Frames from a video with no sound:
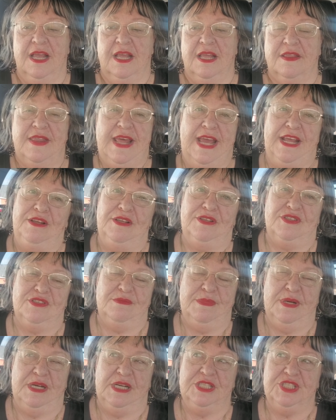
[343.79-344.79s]
Thank you so
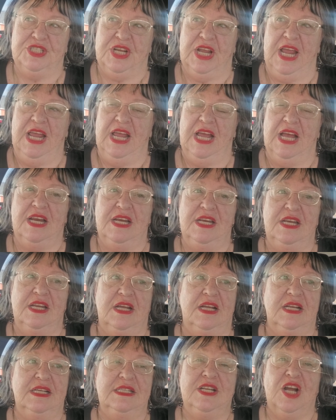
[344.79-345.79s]
much. And
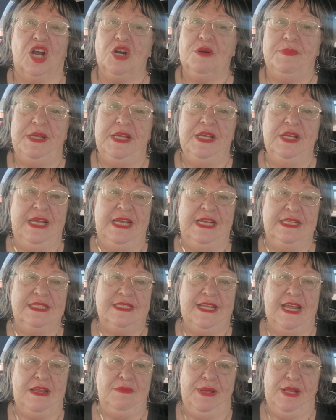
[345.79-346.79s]
uh, Darby in
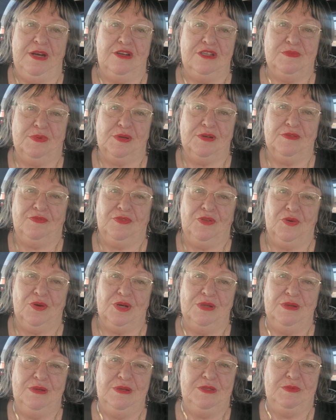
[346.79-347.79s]
Saint Petersburg,
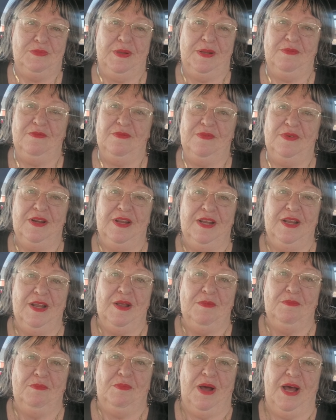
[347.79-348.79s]
Florida, who's been
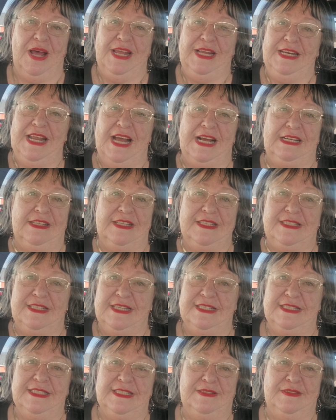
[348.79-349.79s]
buying
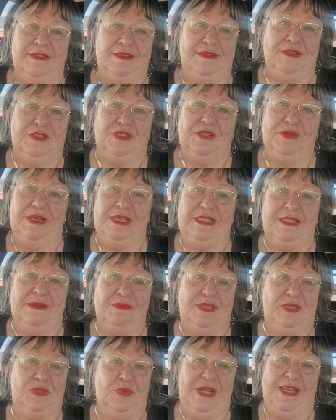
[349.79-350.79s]
necklaces and doing
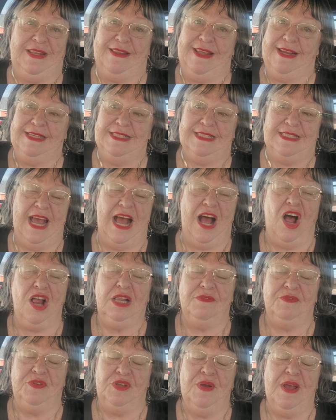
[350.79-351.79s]
some sweet things.
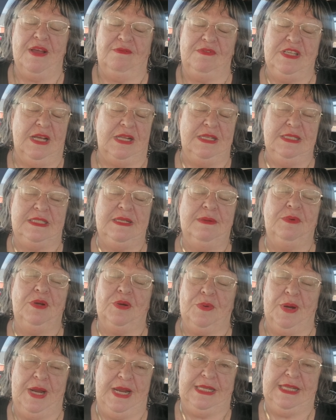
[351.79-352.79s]
All of you have done some
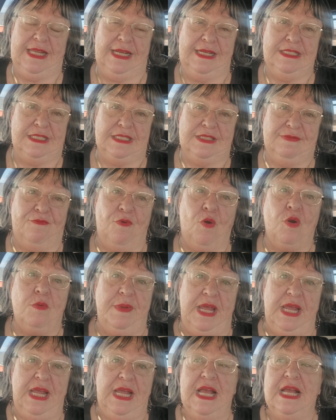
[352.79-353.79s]
great things for
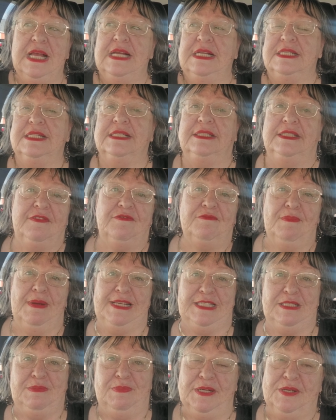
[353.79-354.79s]
me to lift my
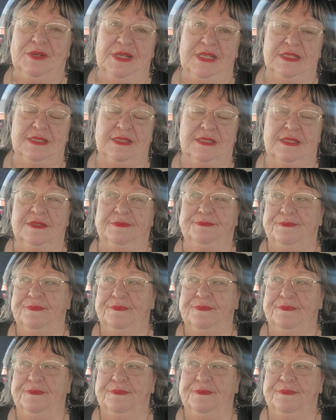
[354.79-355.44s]
spirits.